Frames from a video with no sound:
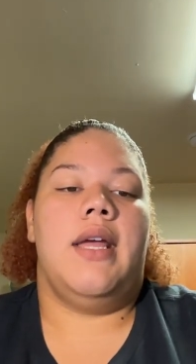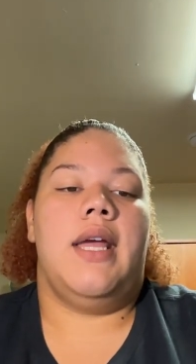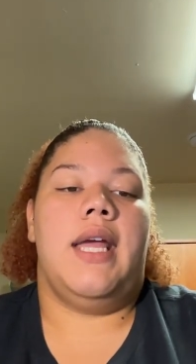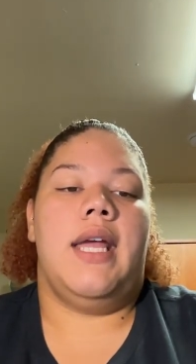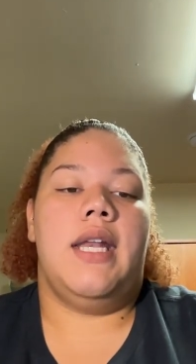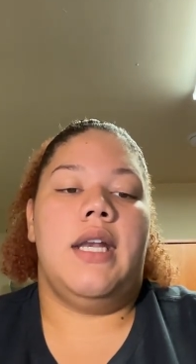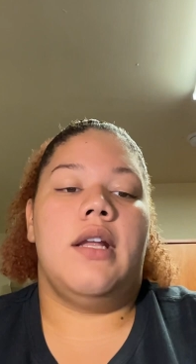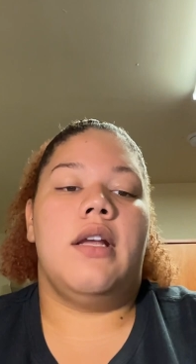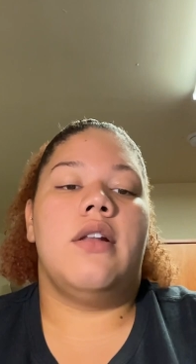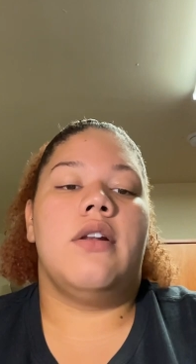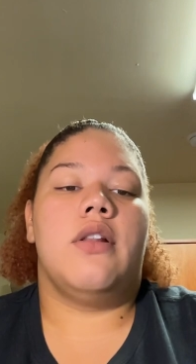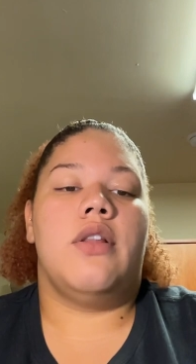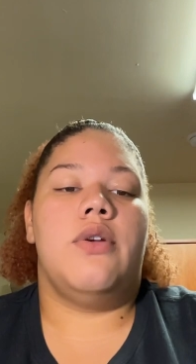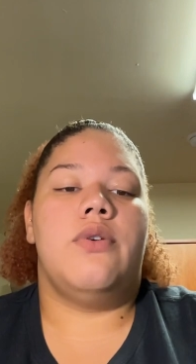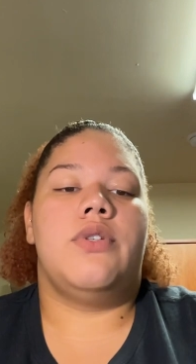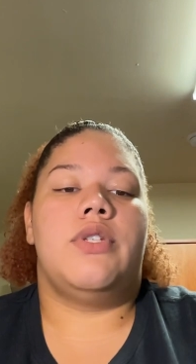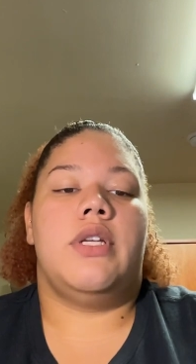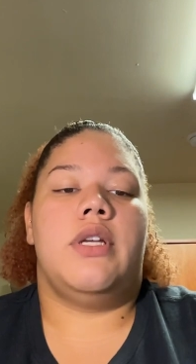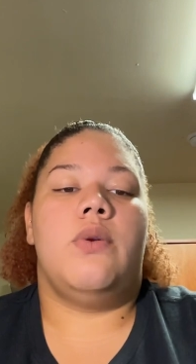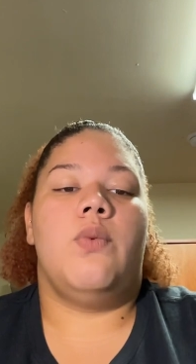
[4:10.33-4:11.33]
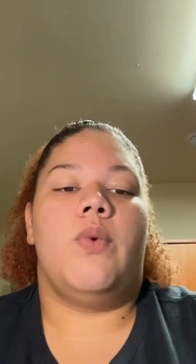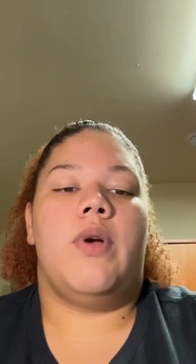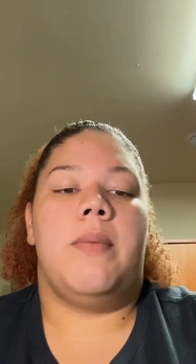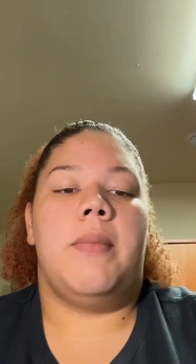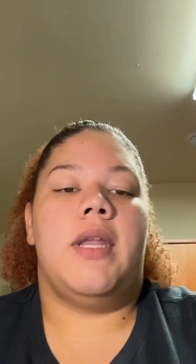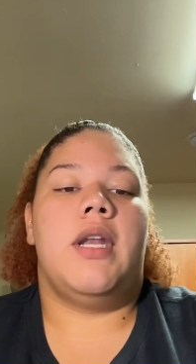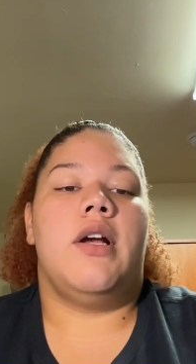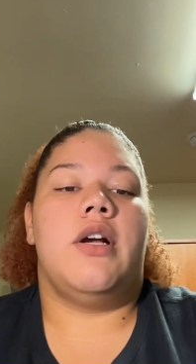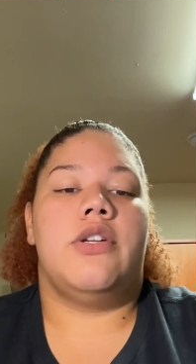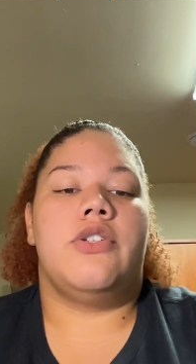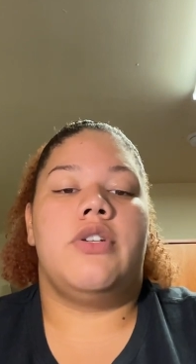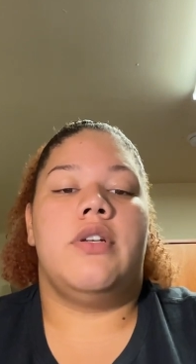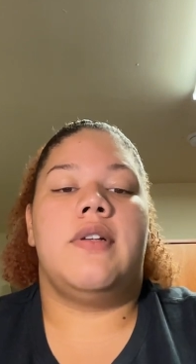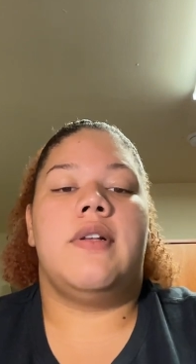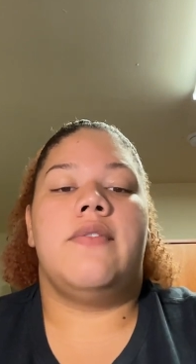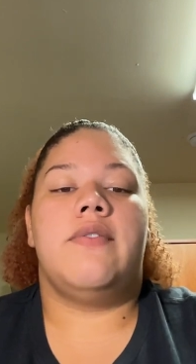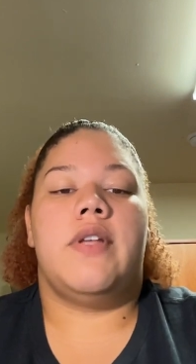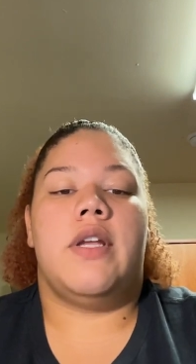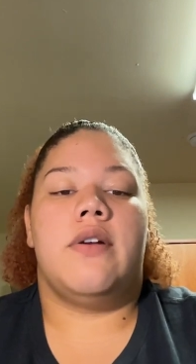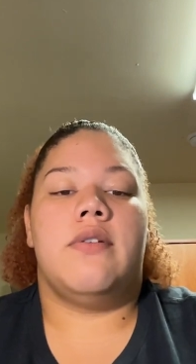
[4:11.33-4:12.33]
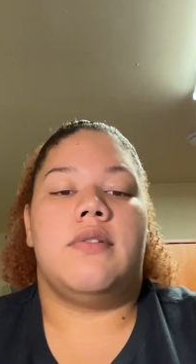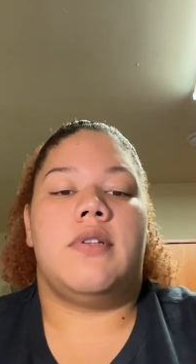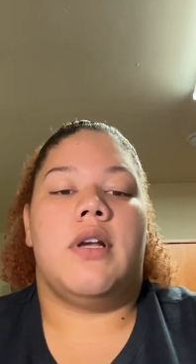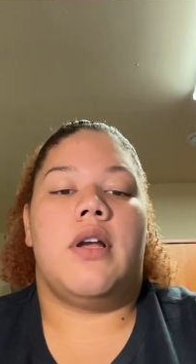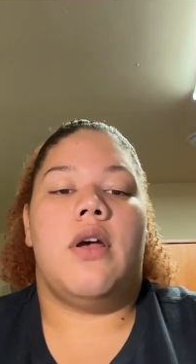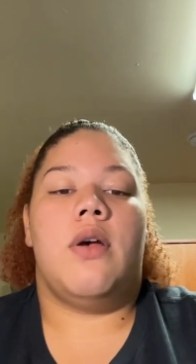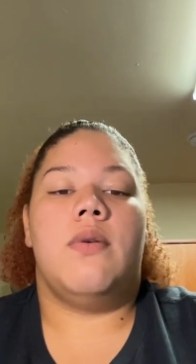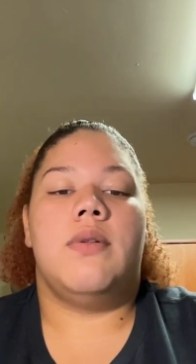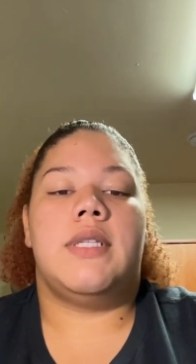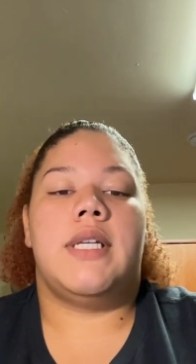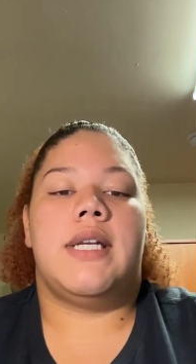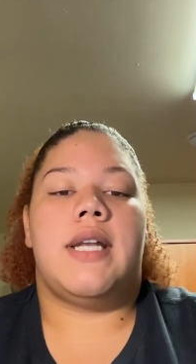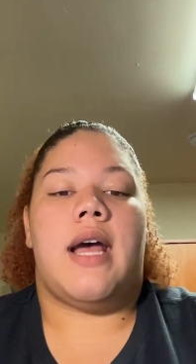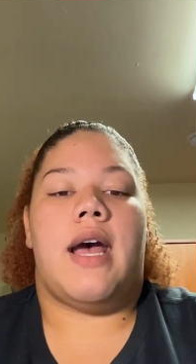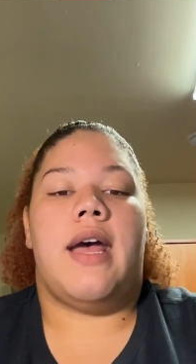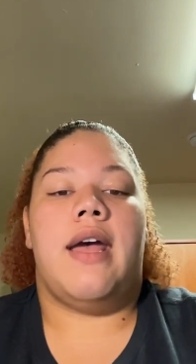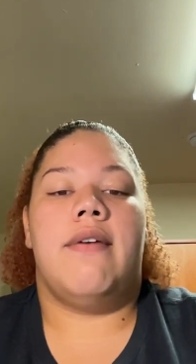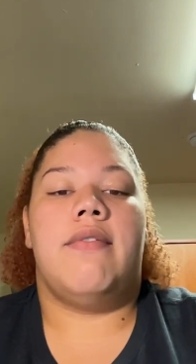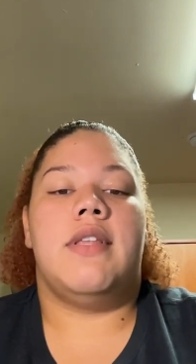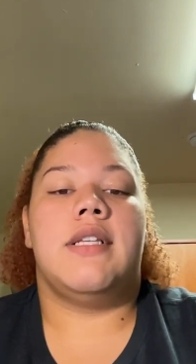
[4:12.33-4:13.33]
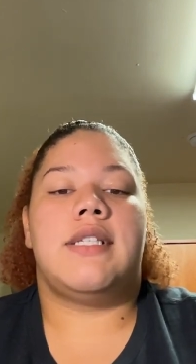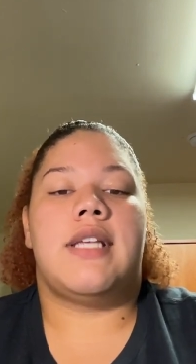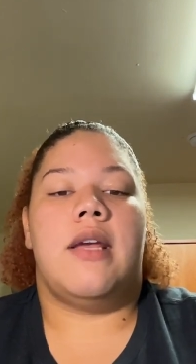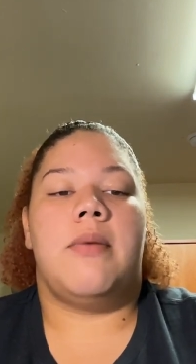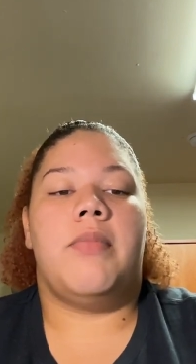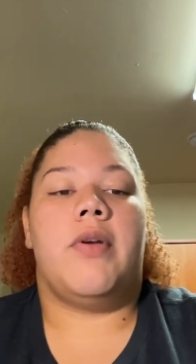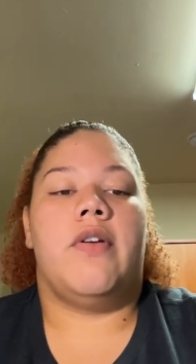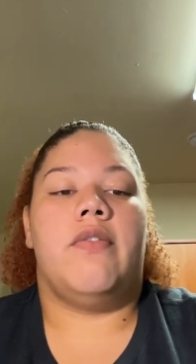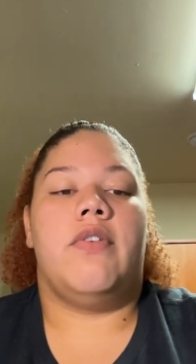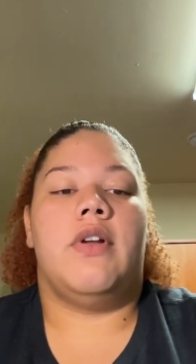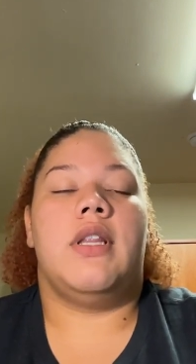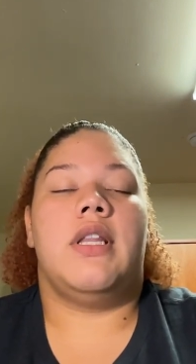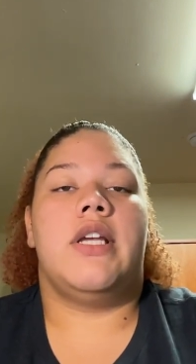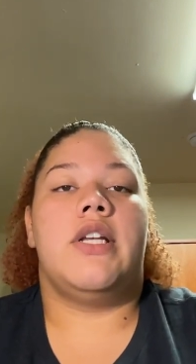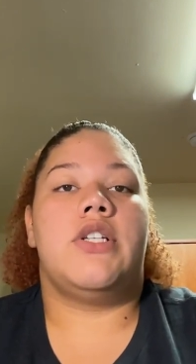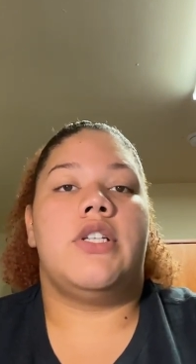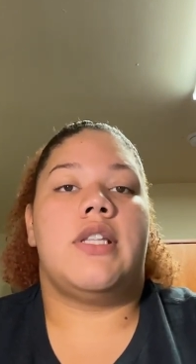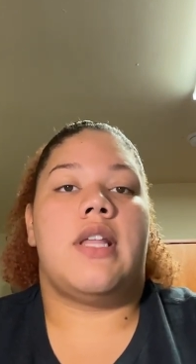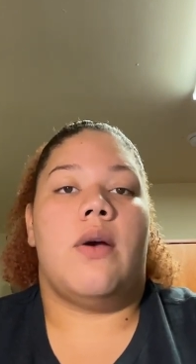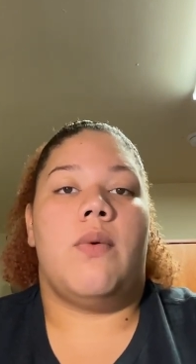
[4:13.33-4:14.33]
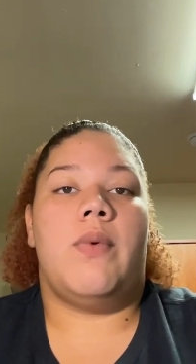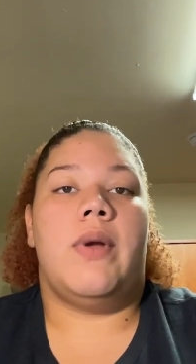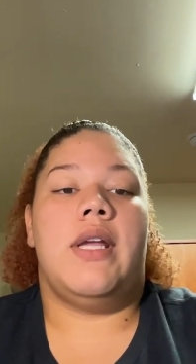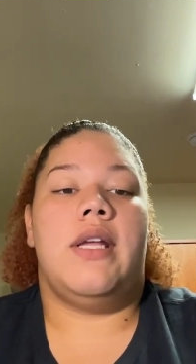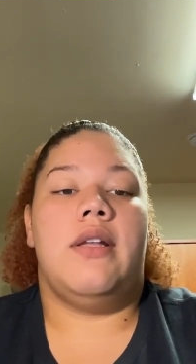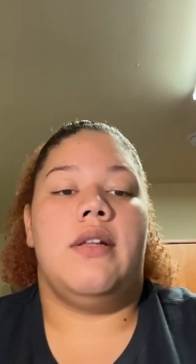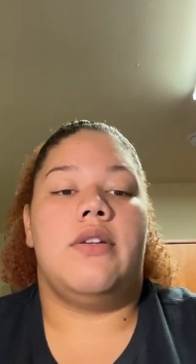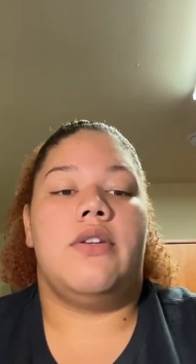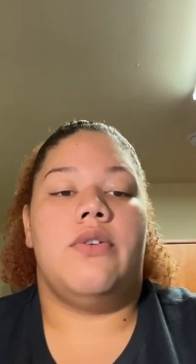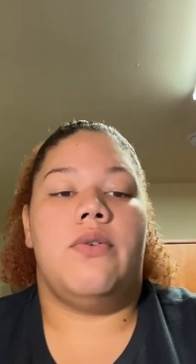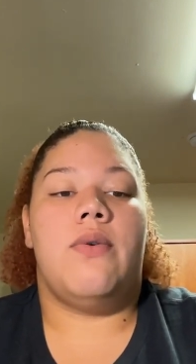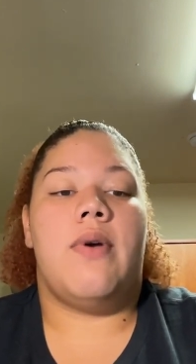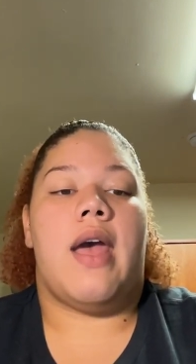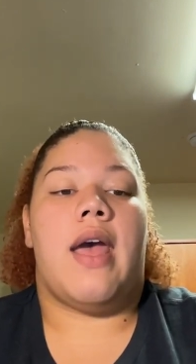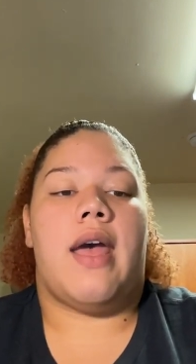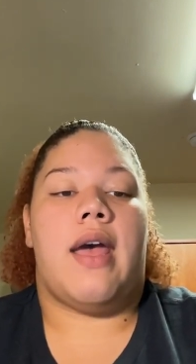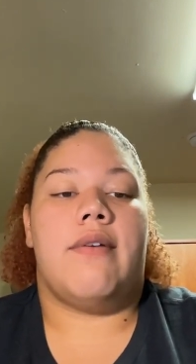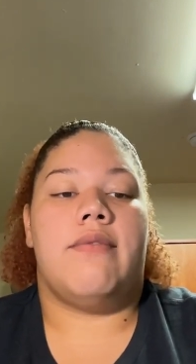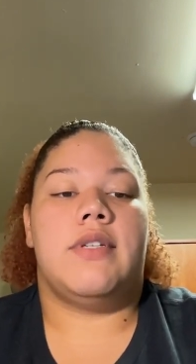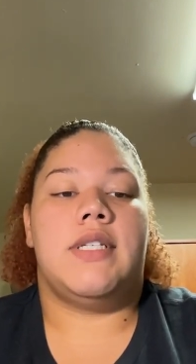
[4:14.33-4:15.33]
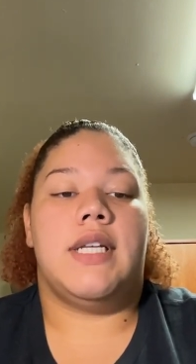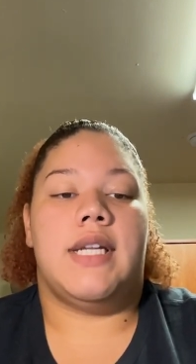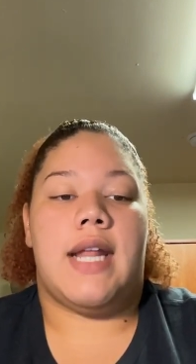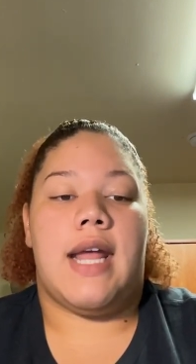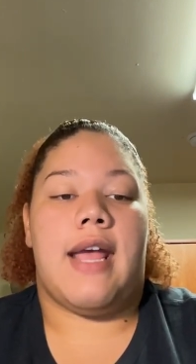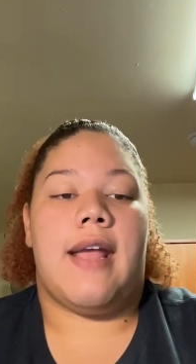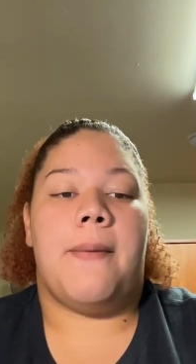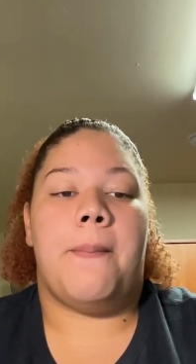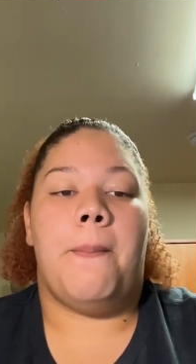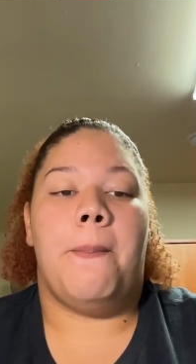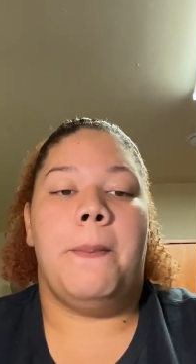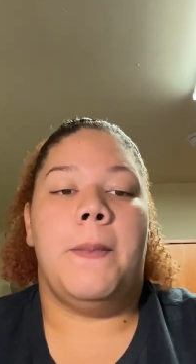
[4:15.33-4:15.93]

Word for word: In conclusion, women hundreds of years ago did not have the same privilege that we do have today.